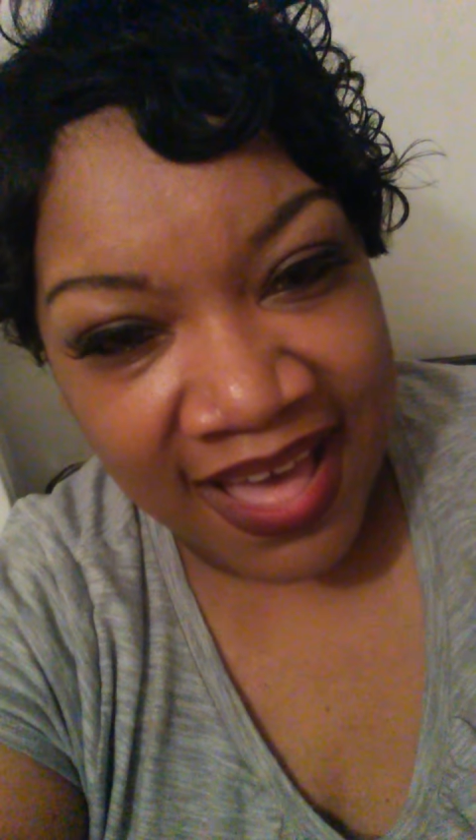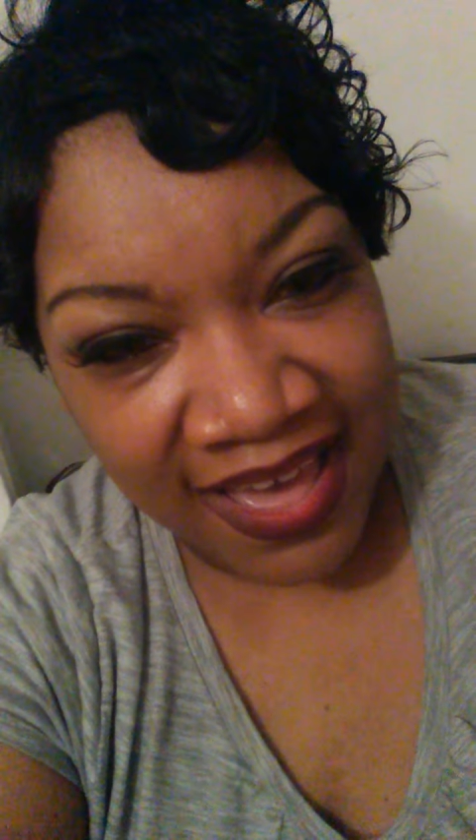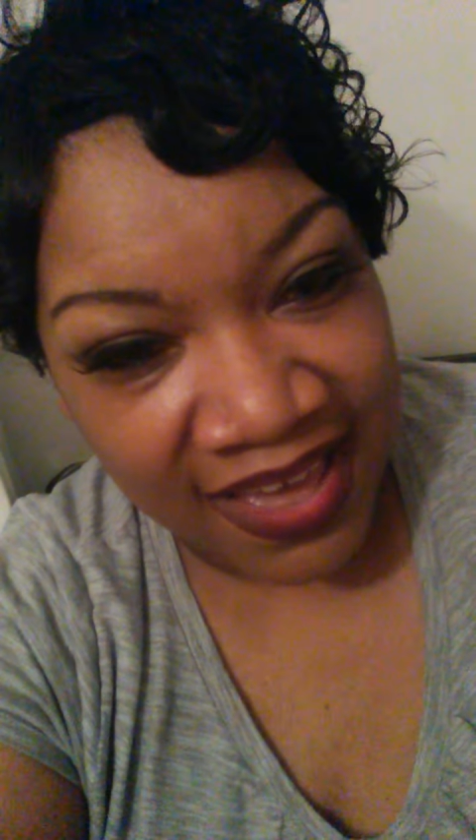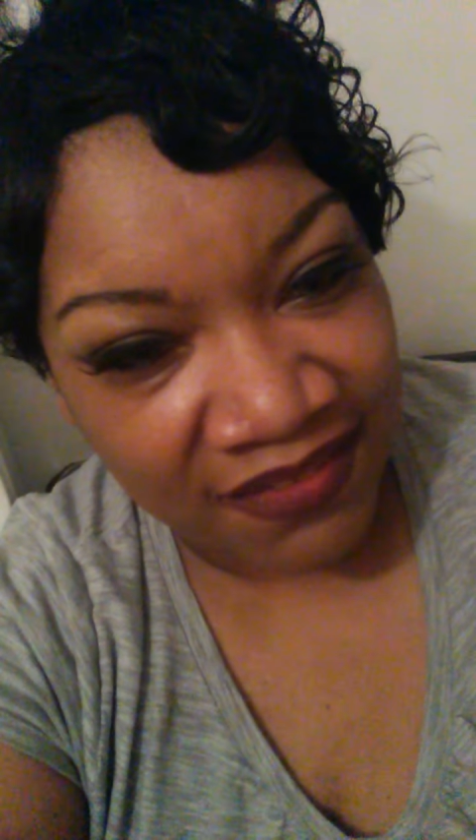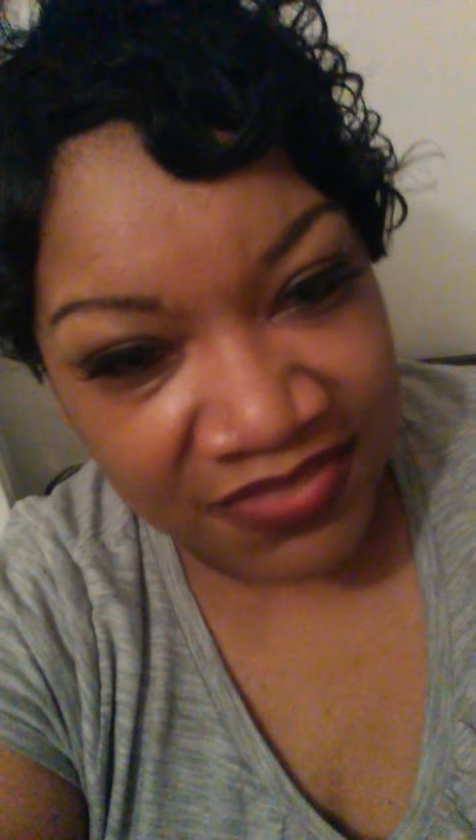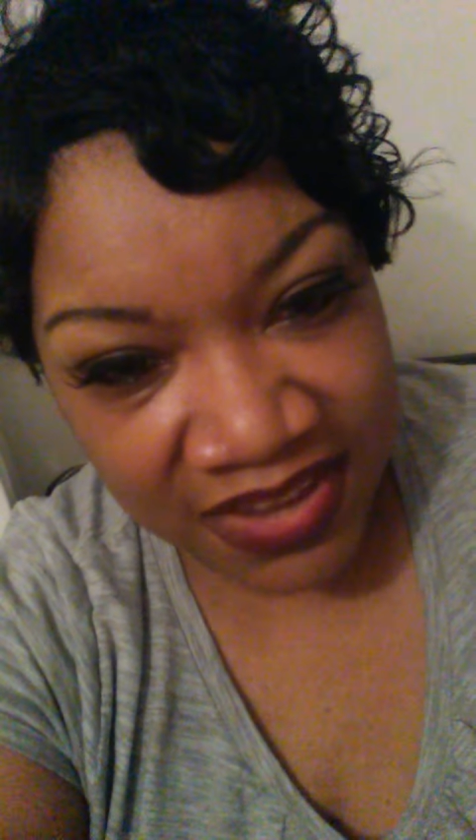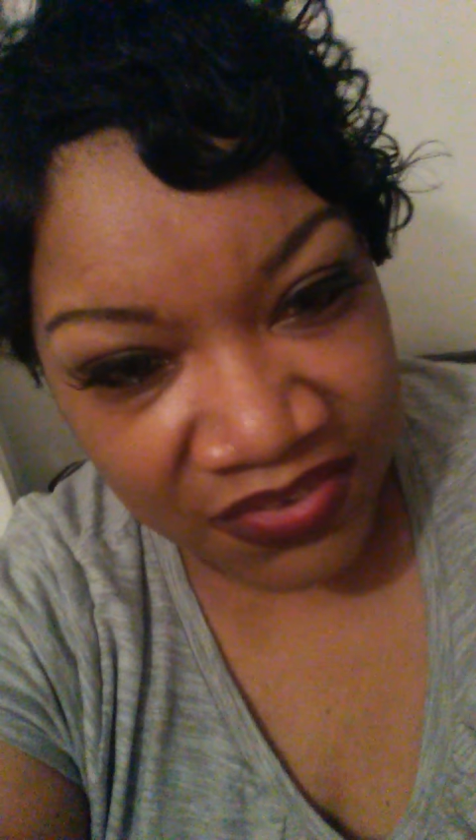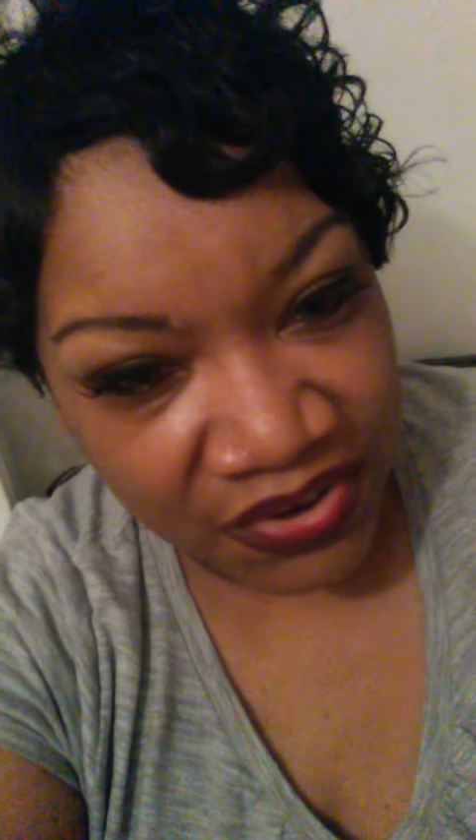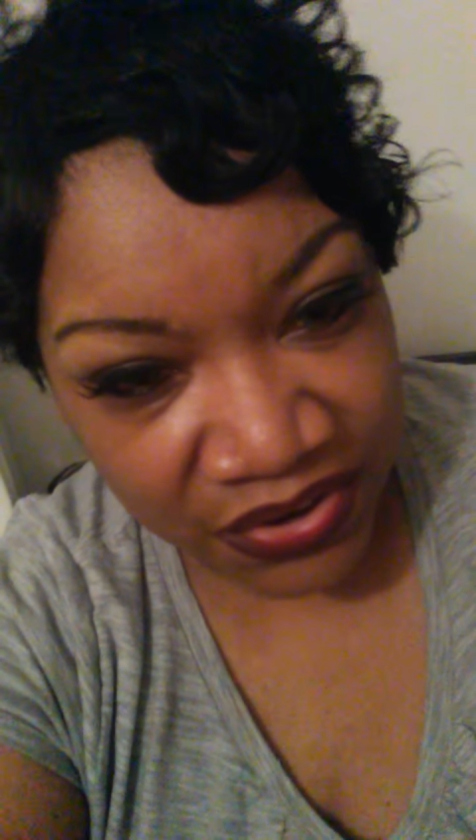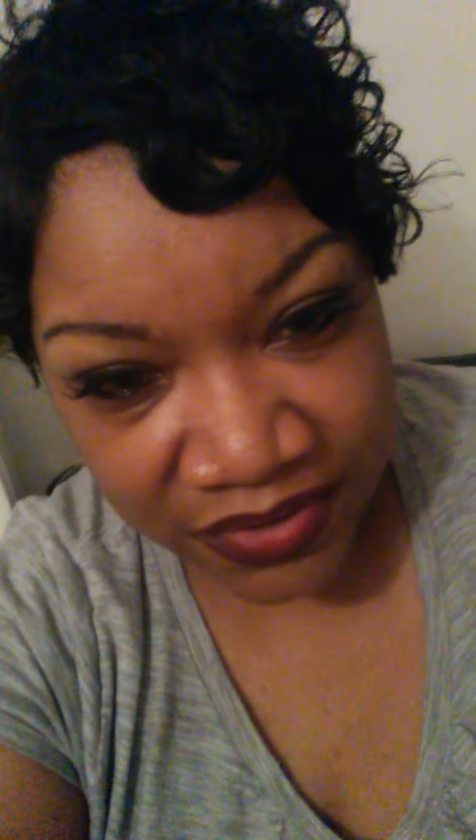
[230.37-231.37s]
I have
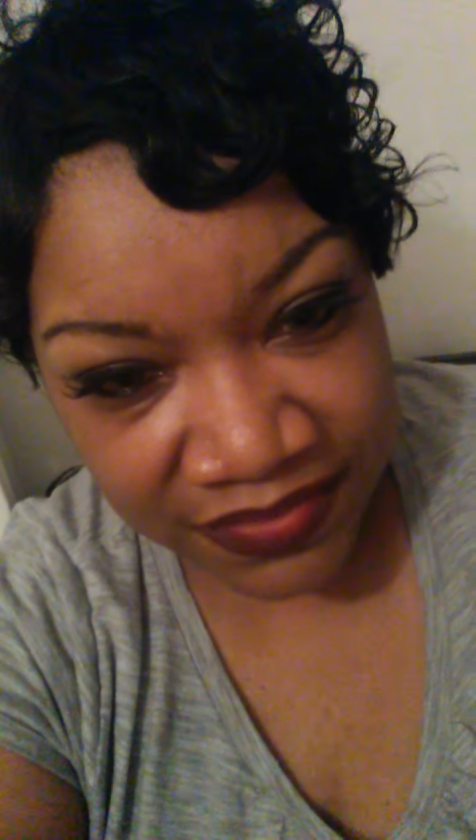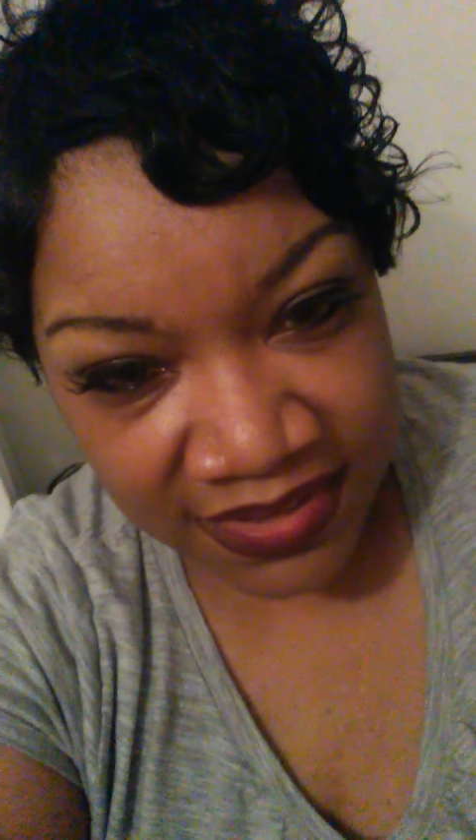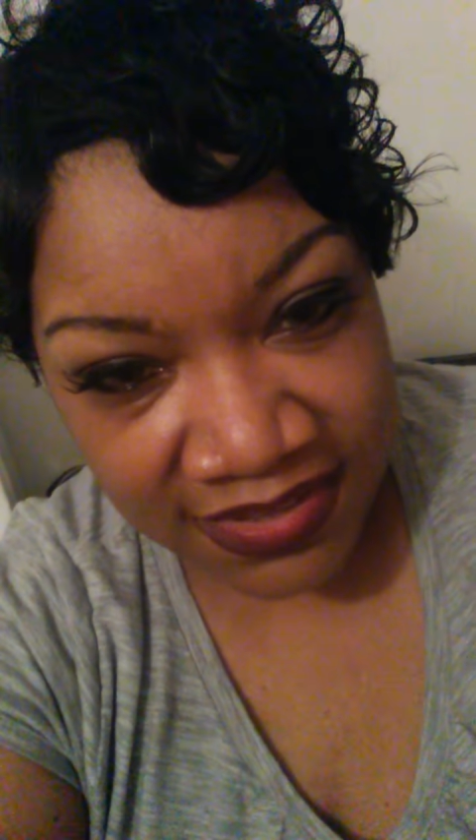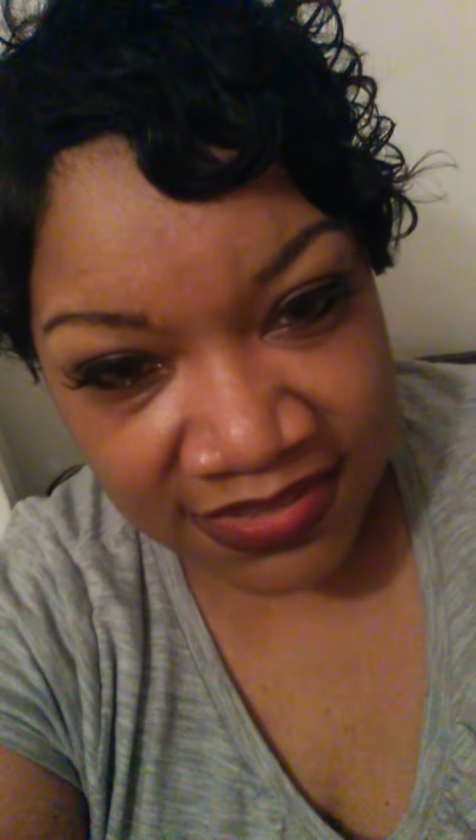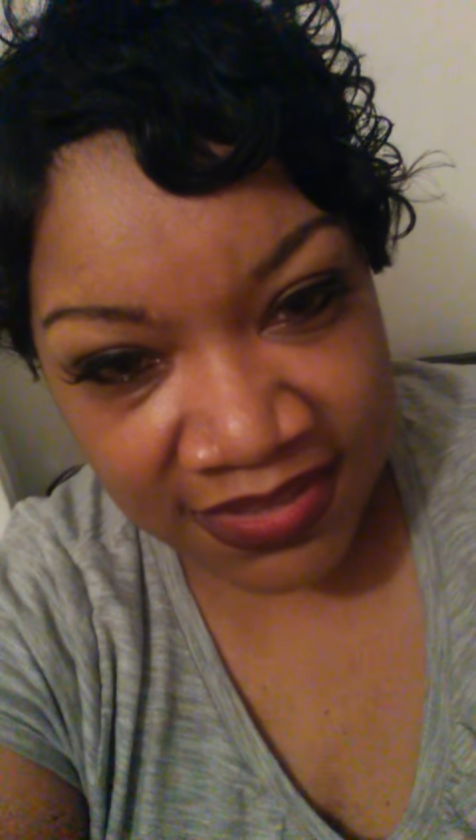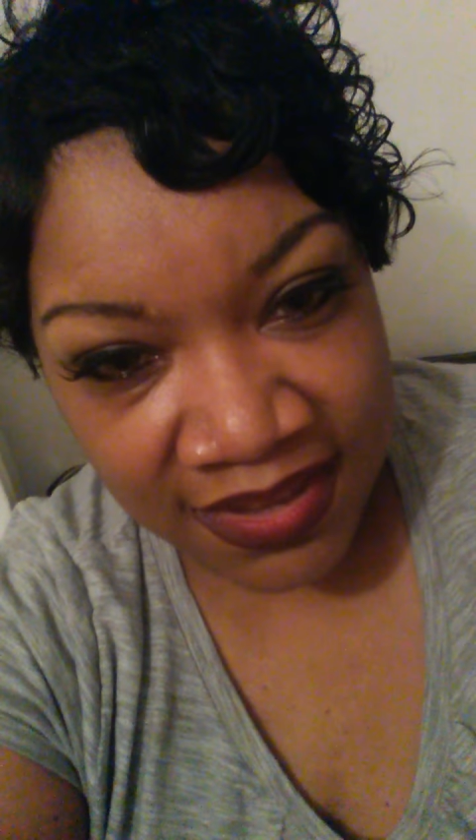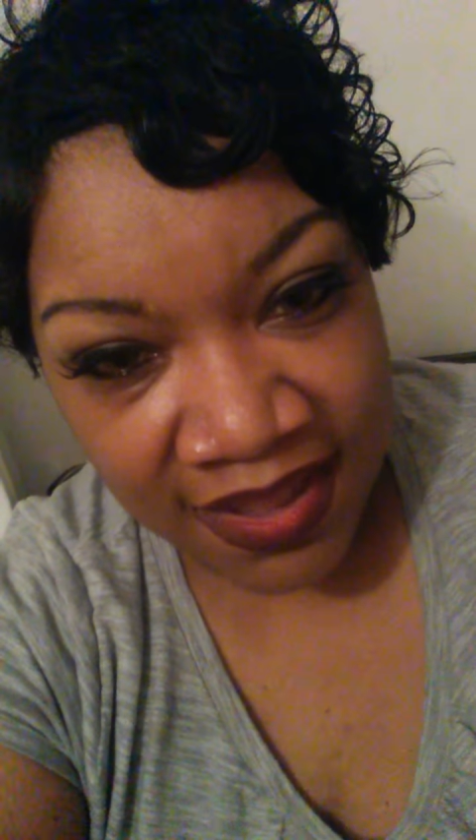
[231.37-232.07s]
never heard of this